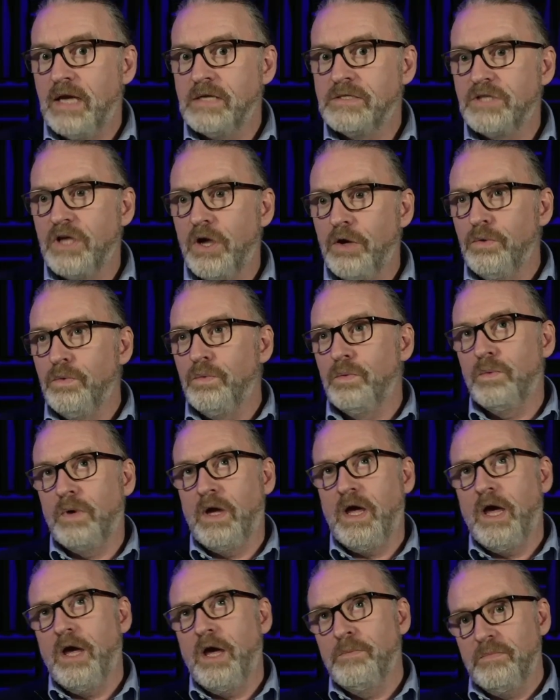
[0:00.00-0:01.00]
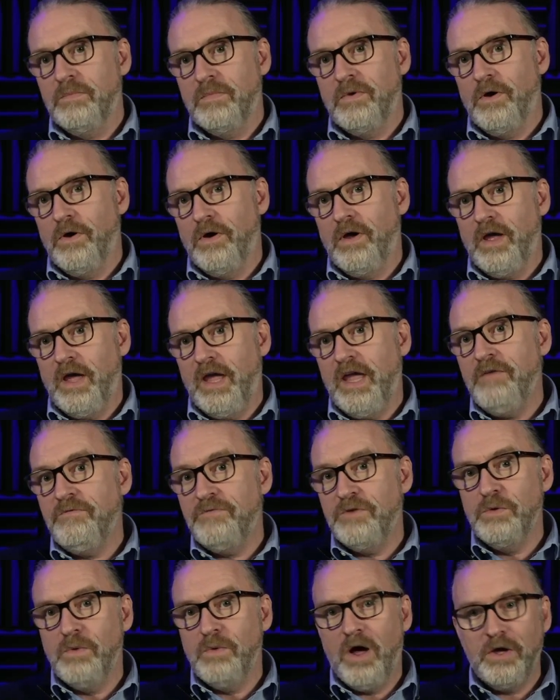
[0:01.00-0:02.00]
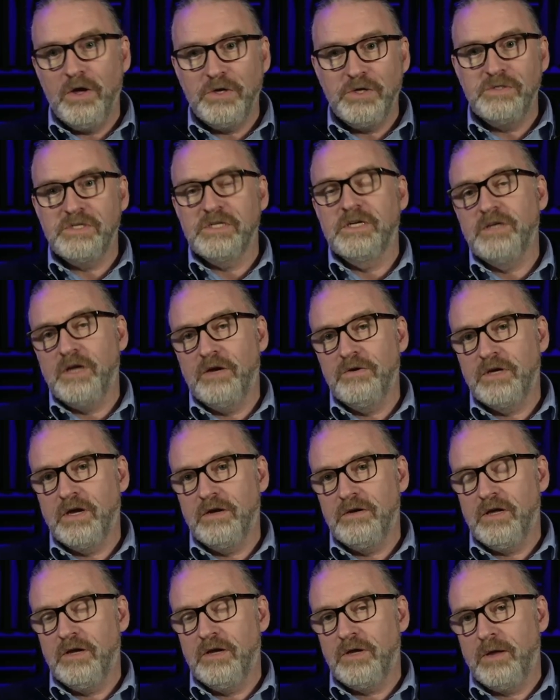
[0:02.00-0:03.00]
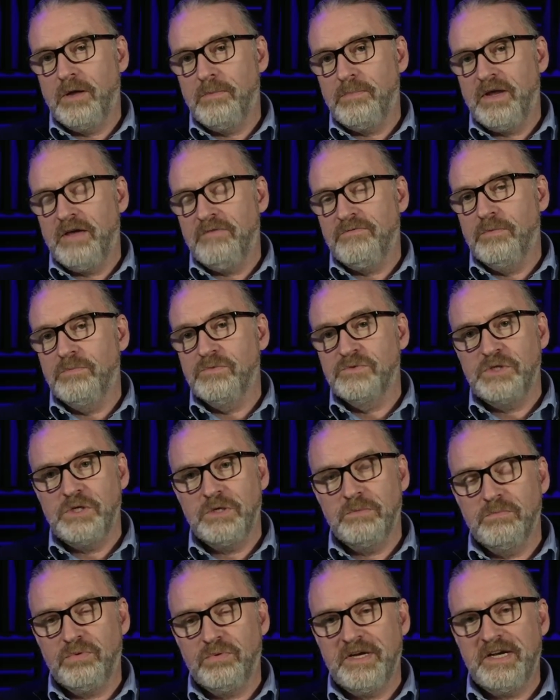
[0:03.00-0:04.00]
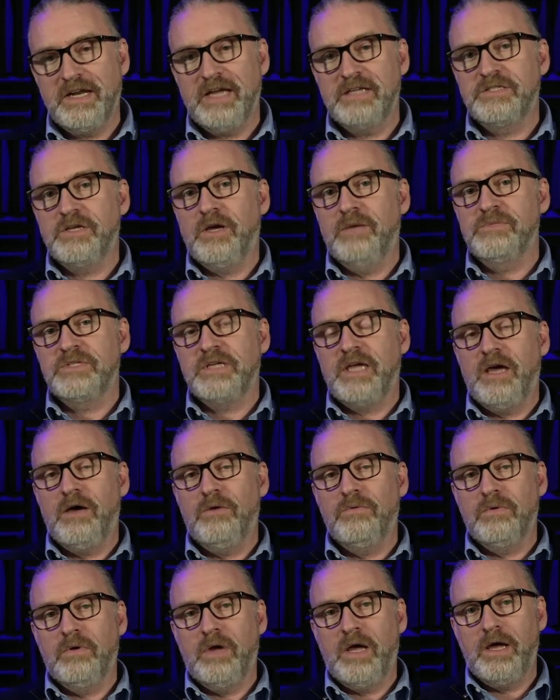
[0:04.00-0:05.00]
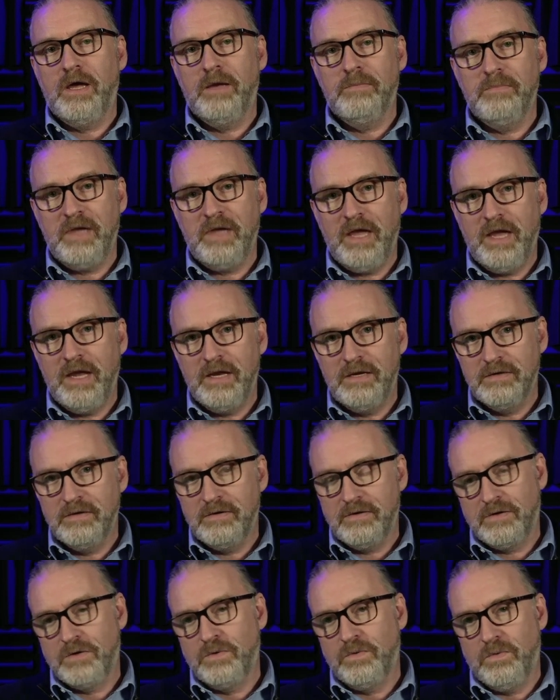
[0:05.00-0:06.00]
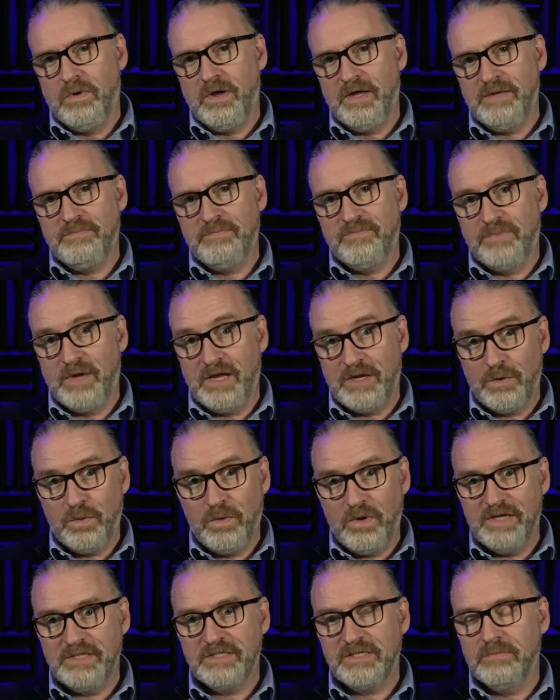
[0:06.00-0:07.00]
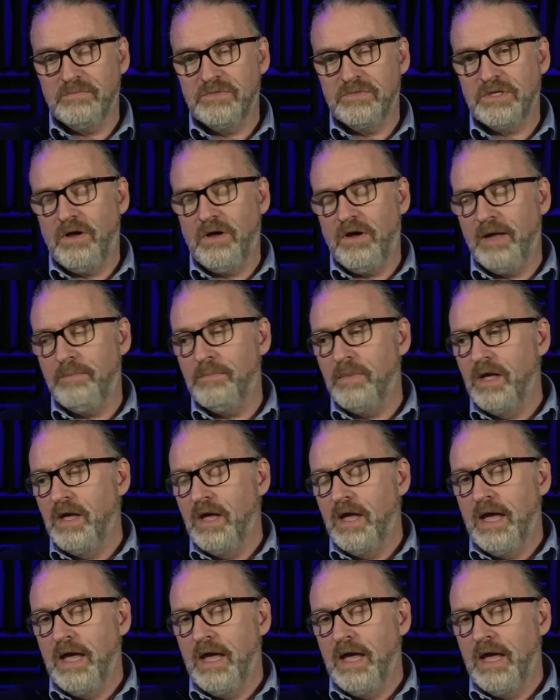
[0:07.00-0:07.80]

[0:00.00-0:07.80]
Yeah, so if you are using a no-code, low-code platform, so you can bring that timescale in quite some time.